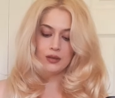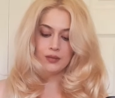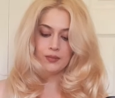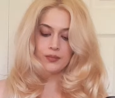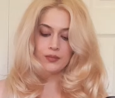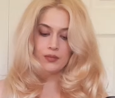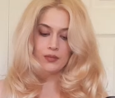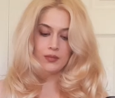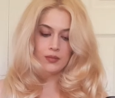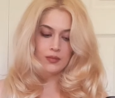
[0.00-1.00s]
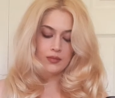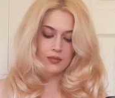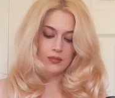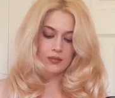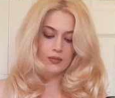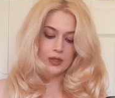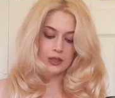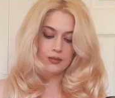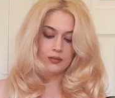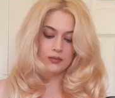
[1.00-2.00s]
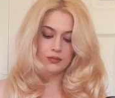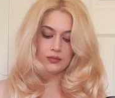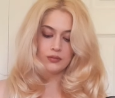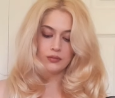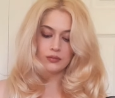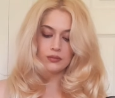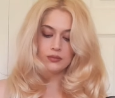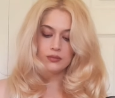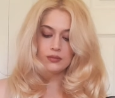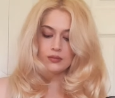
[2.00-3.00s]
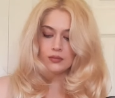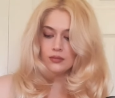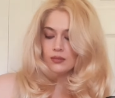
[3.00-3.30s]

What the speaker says: No one is speaking in this clip.